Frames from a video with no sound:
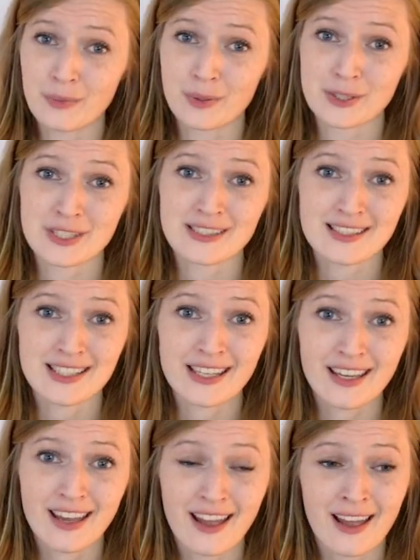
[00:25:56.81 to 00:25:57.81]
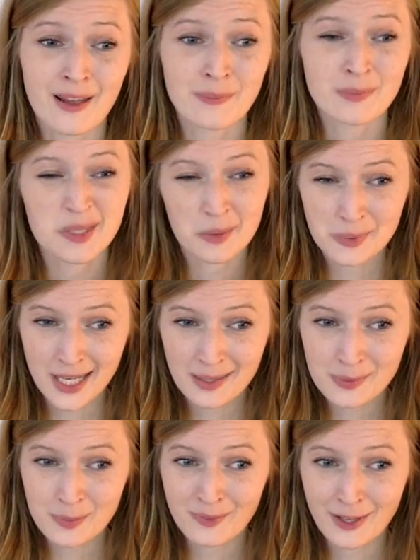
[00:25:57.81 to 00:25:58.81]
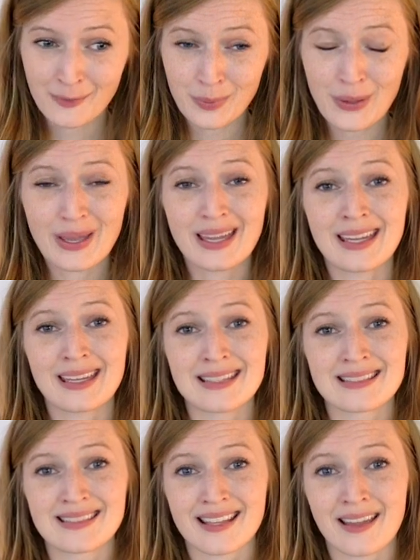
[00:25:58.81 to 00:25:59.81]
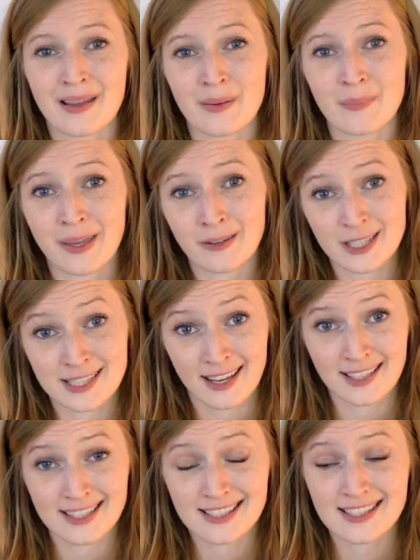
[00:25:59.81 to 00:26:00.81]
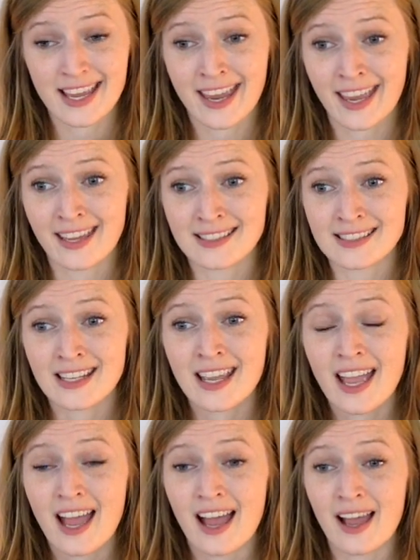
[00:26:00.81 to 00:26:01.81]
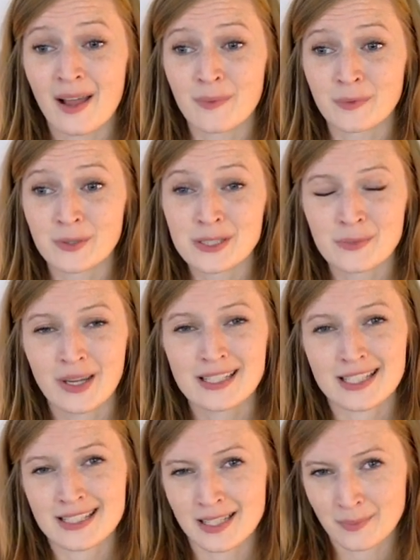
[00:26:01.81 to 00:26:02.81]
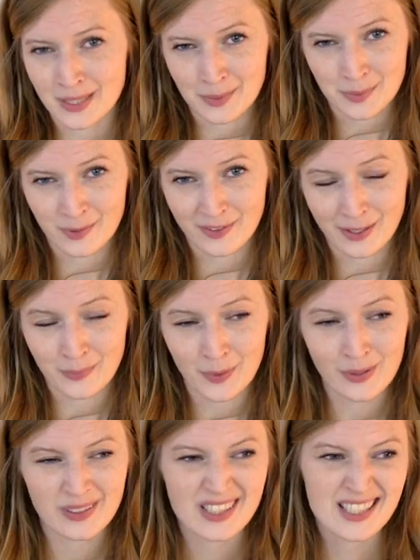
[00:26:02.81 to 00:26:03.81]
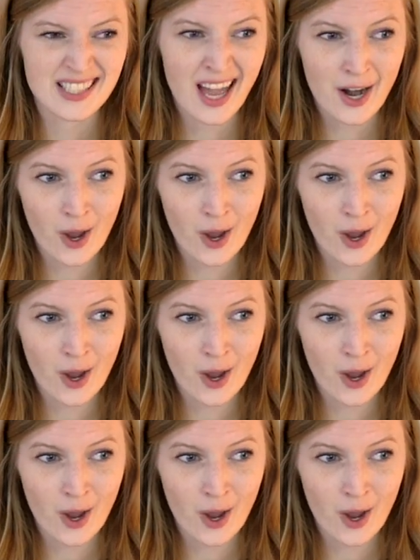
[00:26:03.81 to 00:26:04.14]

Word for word: emergency, um, sometimes preventable is uh, pancreatitis. And um, the reason why I say sometimes preventable, it's not